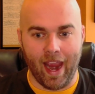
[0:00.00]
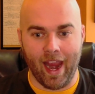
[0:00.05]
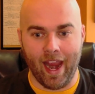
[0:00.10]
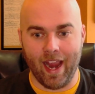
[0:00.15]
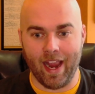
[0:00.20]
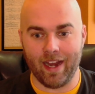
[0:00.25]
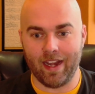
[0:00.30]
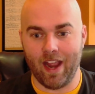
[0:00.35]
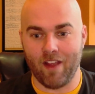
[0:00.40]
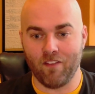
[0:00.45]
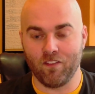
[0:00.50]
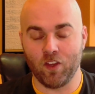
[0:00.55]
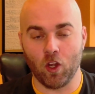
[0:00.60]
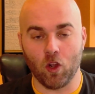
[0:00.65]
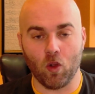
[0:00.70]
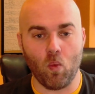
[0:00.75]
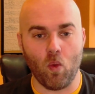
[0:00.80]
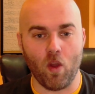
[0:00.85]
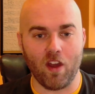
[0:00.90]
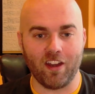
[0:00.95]
And if
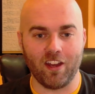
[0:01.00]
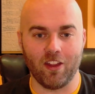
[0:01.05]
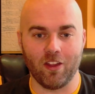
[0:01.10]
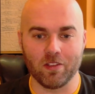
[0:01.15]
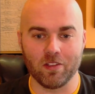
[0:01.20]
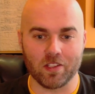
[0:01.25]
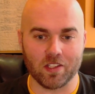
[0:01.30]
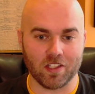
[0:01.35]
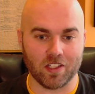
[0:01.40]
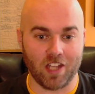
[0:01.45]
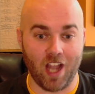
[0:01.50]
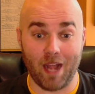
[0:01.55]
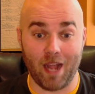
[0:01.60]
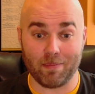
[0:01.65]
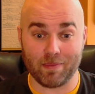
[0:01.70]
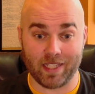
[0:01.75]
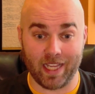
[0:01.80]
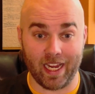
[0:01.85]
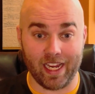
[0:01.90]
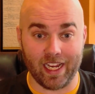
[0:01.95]
you're one of those
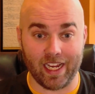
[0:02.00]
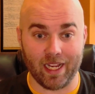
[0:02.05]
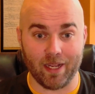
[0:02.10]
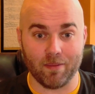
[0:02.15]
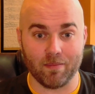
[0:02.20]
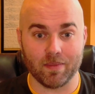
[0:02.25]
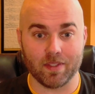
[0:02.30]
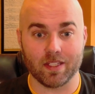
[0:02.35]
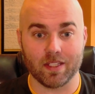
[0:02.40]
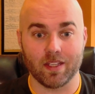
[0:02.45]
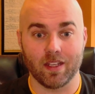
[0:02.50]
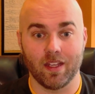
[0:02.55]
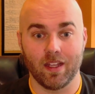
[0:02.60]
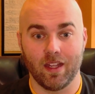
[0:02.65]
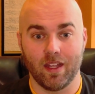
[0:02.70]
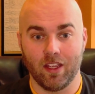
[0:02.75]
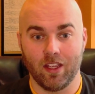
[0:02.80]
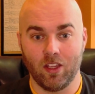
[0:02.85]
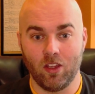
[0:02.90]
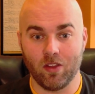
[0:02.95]
top teams,
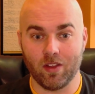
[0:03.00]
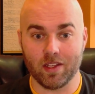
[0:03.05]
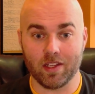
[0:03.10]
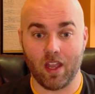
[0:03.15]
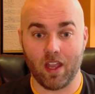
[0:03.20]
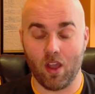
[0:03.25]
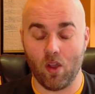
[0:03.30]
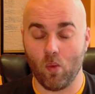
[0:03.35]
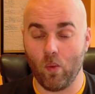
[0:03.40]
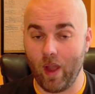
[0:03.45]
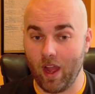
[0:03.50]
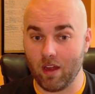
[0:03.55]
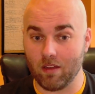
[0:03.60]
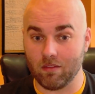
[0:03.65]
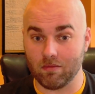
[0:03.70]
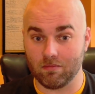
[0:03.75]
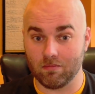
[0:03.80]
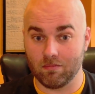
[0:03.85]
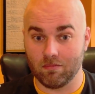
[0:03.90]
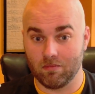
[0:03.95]
you can go,
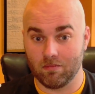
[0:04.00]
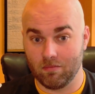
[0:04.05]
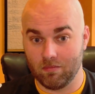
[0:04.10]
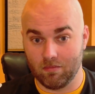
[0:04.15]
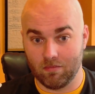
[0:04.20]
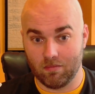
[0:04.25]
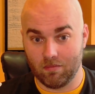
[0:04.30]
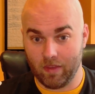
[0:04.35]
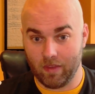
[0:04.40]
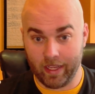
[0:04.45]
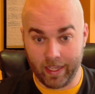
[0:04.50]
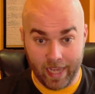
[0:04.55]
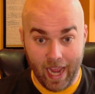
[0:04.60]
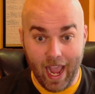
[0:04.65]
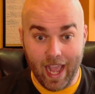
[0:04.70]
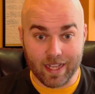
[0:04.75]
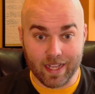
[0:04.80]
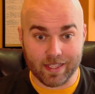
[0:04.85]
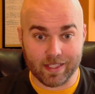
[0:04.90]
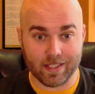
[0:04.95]
well,
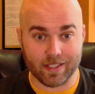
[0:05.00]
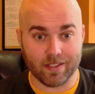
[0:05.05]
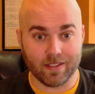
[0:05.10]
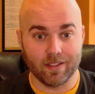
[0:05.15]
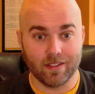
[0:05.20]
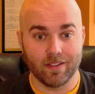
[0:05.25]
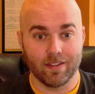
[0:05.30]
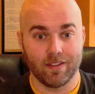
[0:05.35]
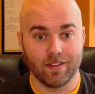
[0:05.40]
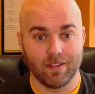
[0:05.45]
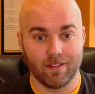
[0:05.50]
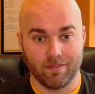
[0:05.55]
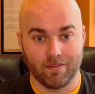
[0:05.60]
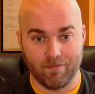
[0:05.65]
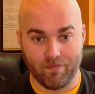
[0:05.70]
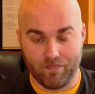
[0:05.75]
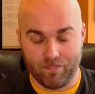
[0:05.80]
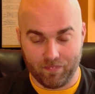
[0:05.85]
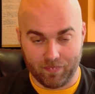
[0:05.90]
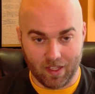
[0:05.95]
yes,
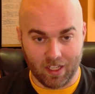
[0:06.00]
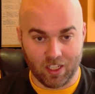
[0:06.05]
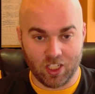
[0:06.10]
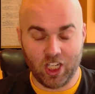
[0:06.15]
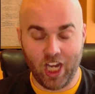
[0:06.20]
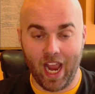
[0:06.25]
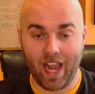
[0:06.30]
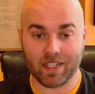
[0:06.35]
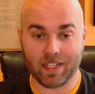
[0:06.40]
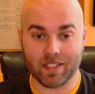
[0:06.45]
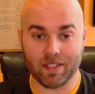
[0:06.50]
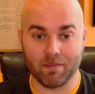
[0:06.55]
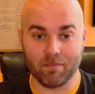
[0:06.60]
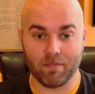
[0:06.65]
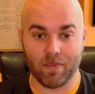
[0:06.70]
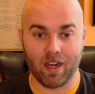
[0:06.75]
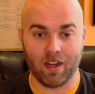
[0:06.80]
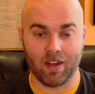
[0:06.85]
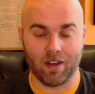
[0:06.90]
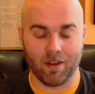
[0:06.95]
Jack
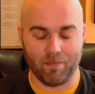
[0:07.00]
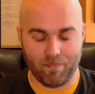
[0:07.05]
Smith